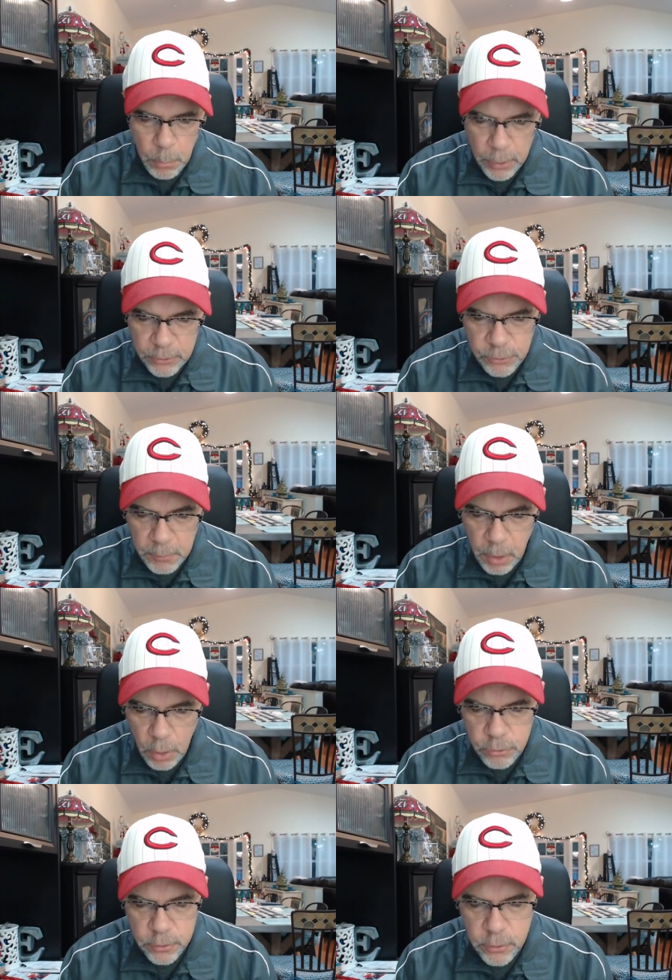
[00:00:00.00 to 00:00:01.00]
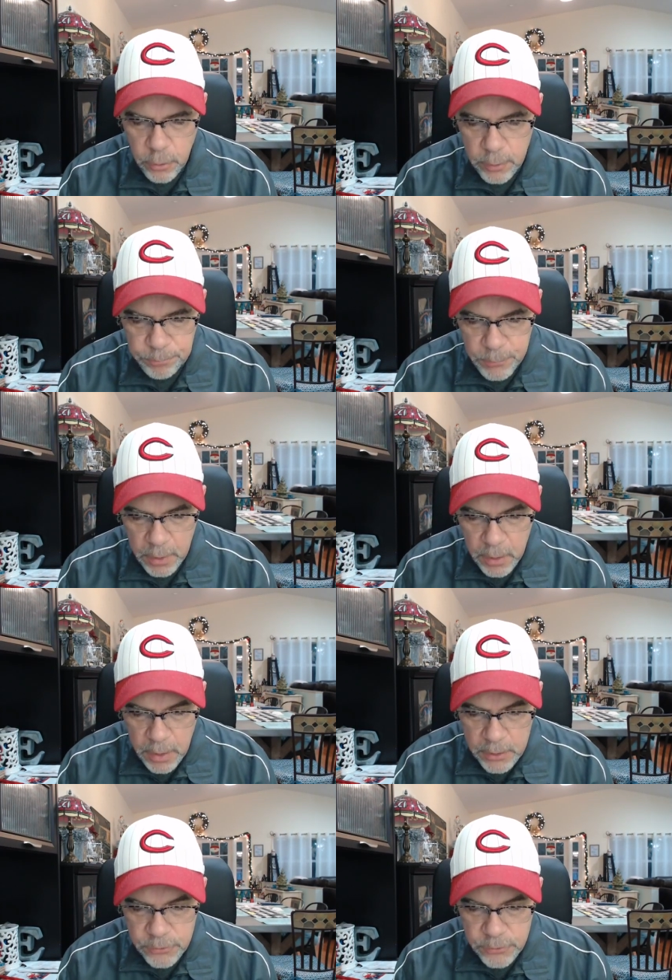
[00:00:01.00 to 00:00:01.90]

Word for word: bring some closure to it, he